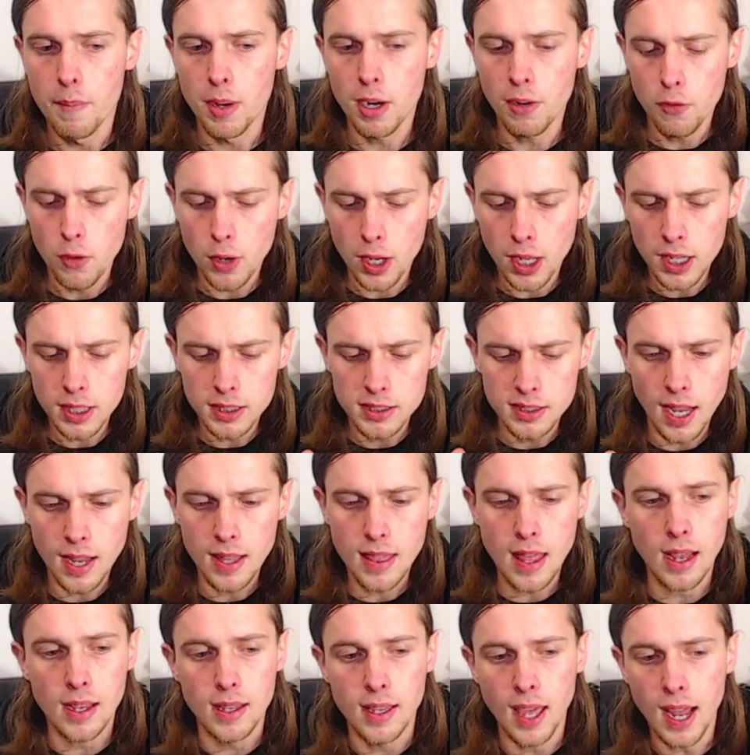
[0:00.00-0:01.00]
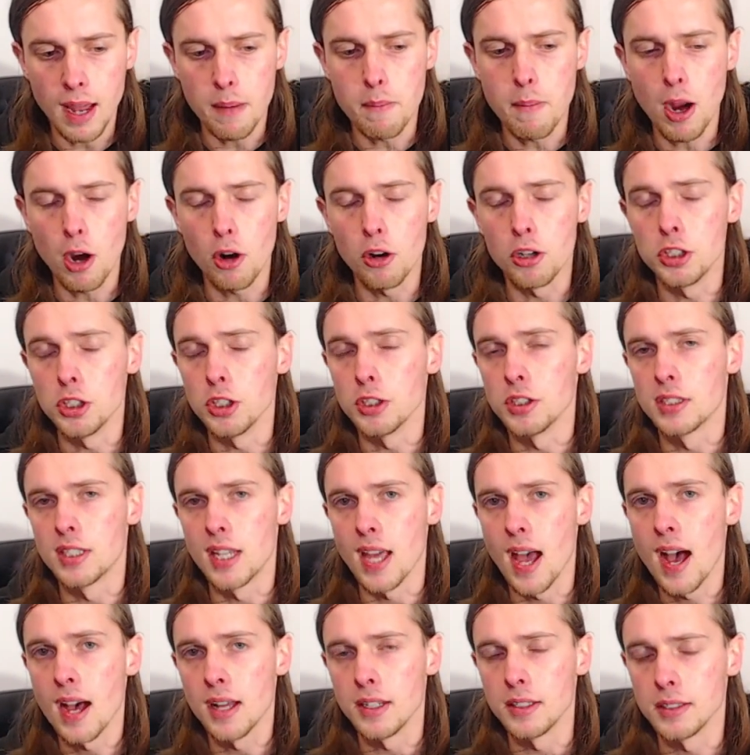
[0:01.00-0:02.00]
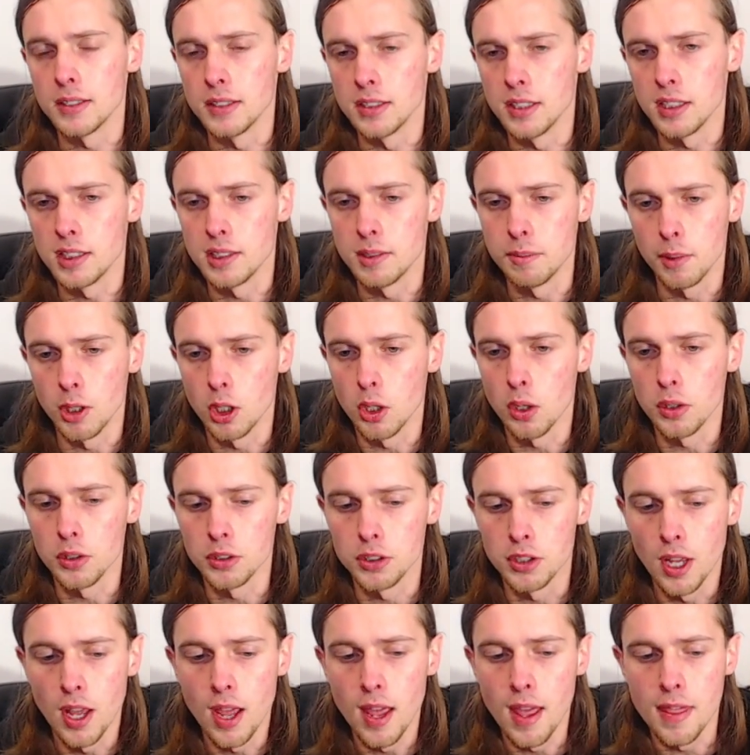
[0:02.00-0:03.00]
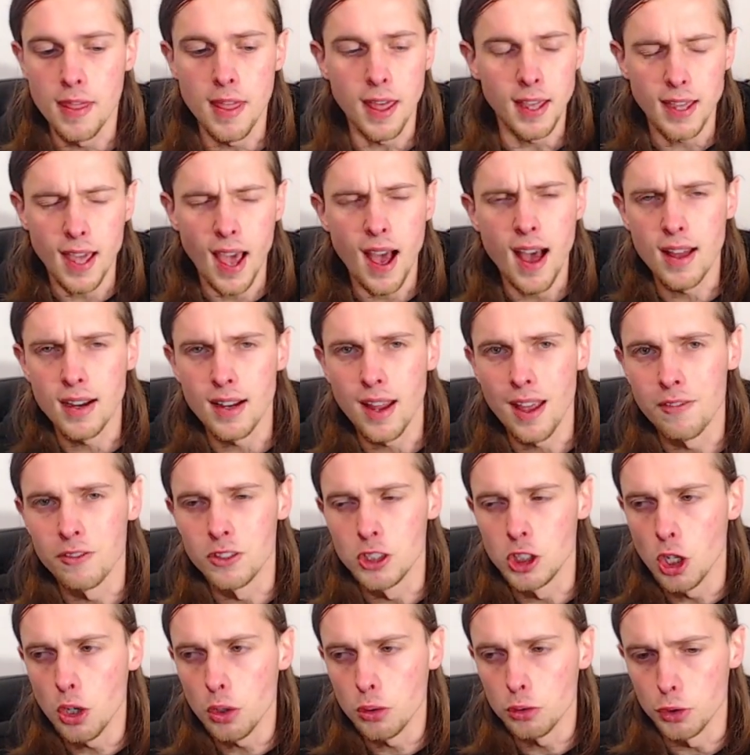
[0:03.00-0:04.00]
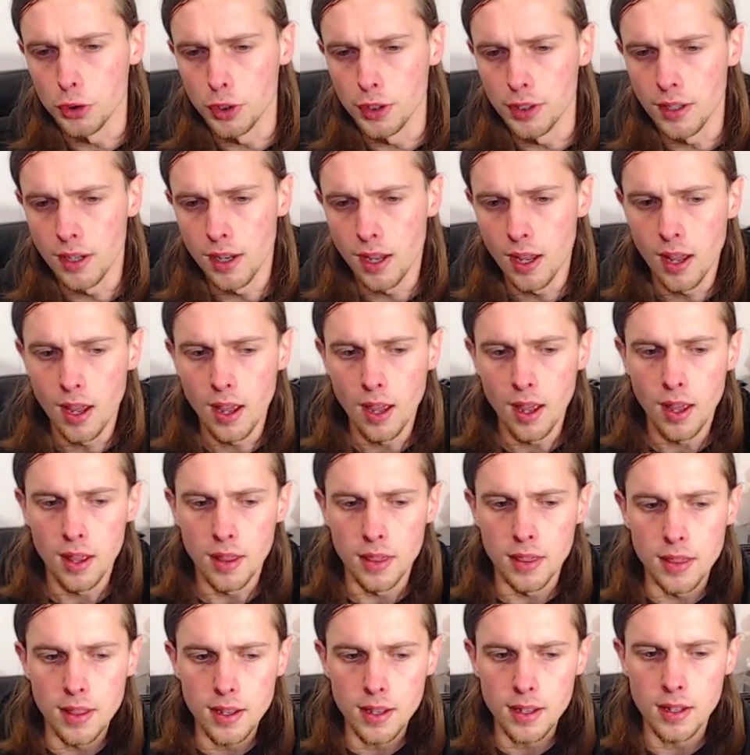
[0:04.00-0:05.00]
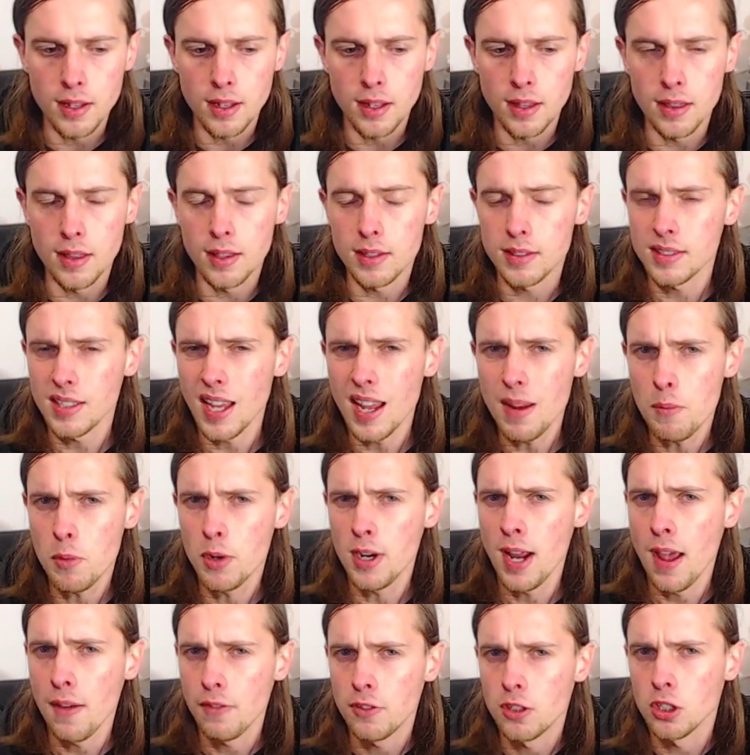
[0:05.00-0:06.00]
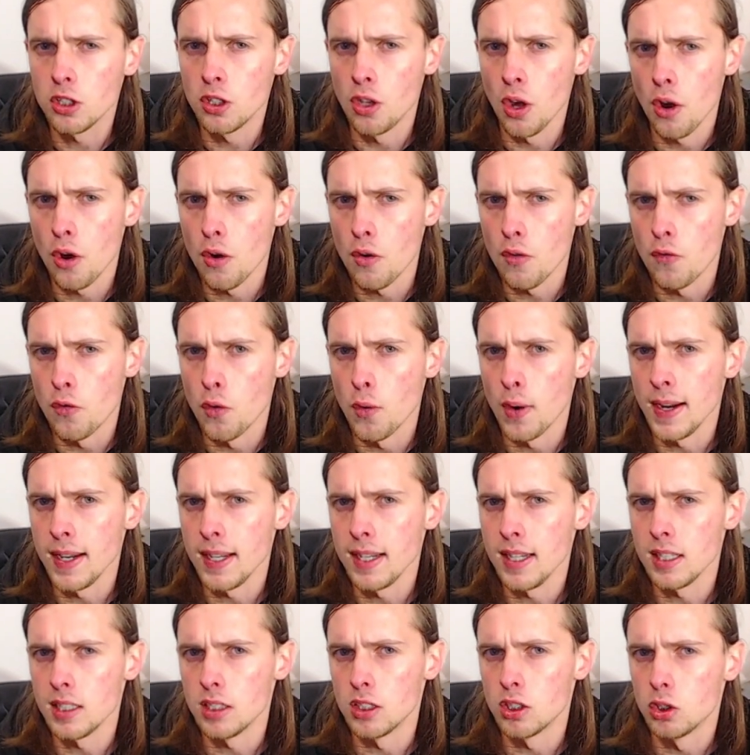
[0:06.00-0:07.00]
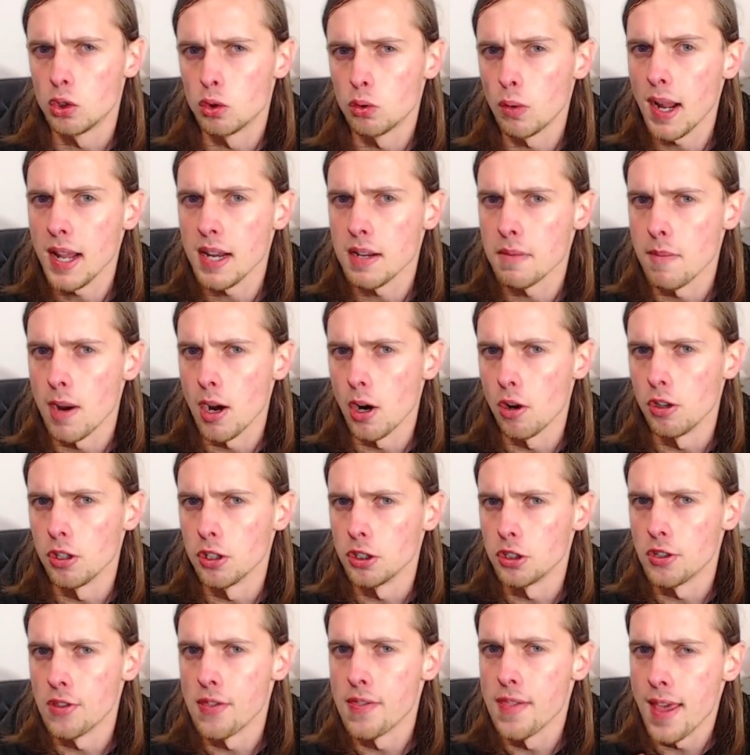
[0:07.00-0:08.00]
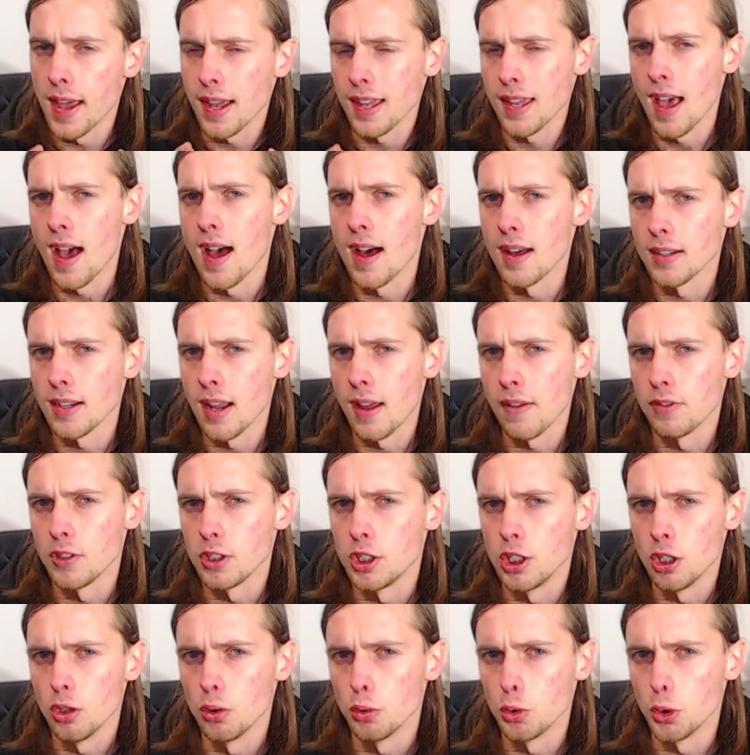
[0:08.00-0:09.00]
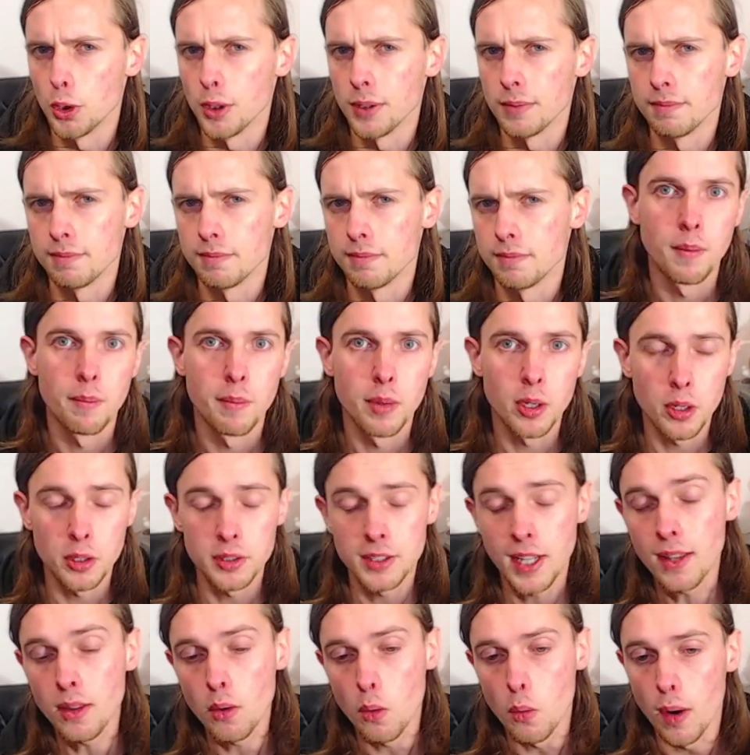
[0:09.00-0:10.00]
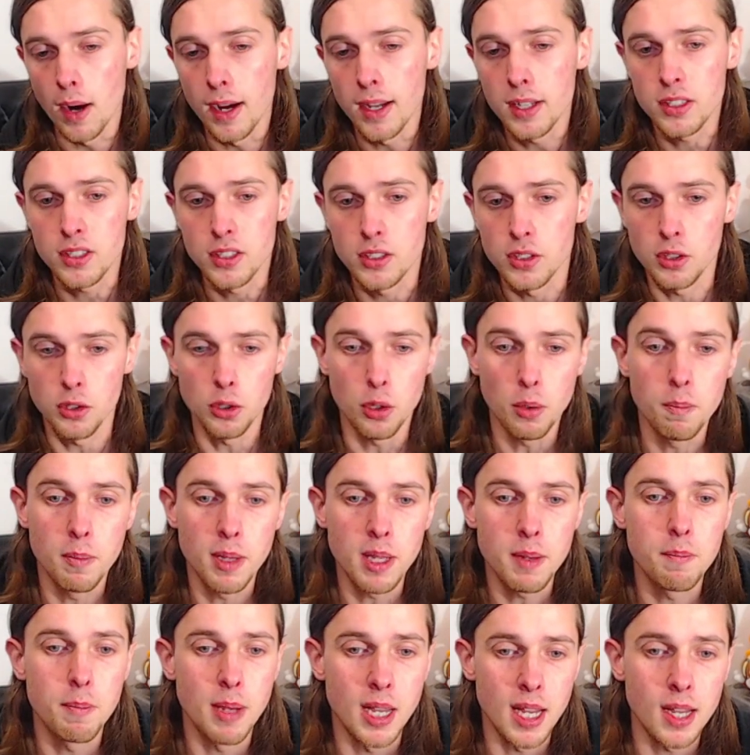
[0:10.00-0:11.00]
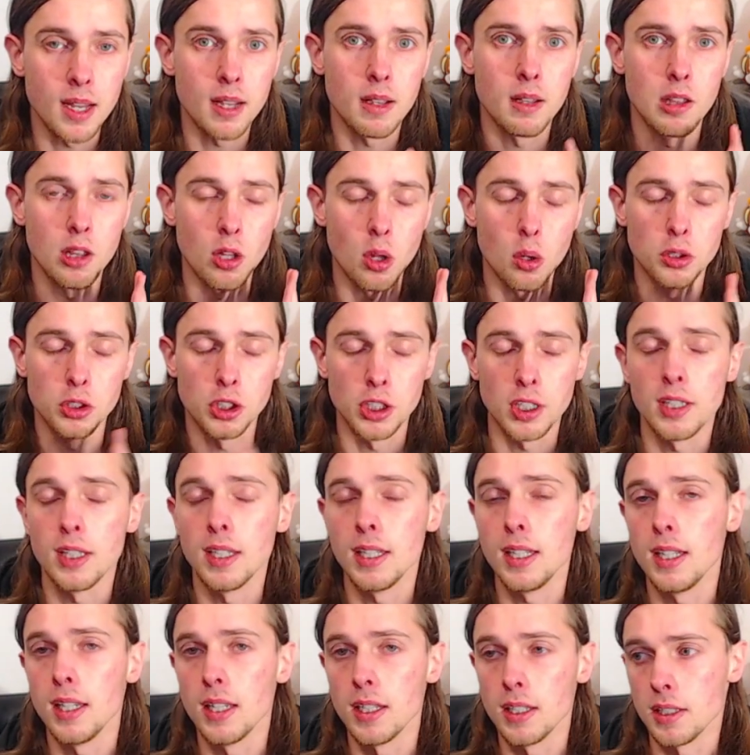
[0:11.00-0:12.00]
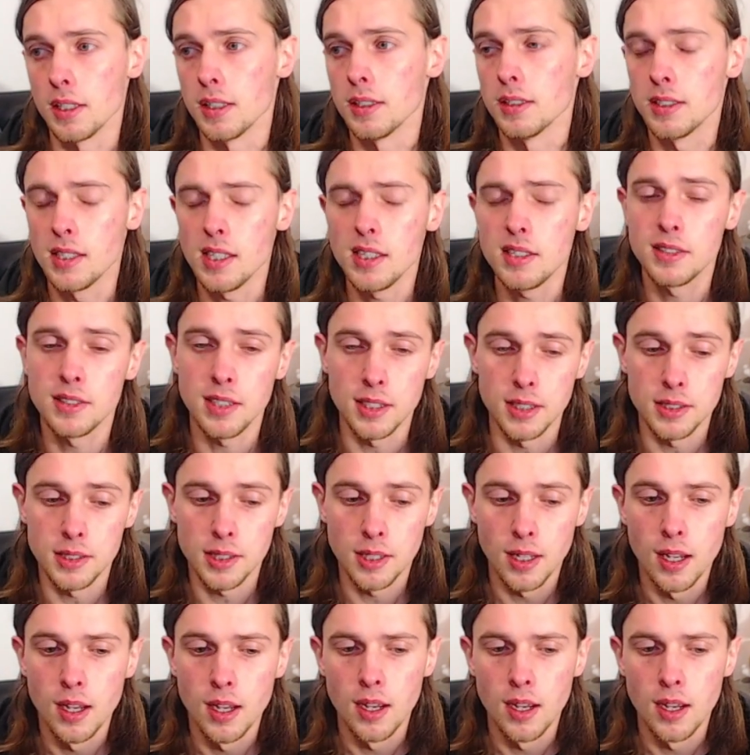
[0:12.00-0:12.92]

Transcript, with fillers: But if we're going to say that gay marriages can't exist because they can't have children, then the same would have to go for any straight marriage that can't have children. Because otherwise, you'd be being logically inconsistent.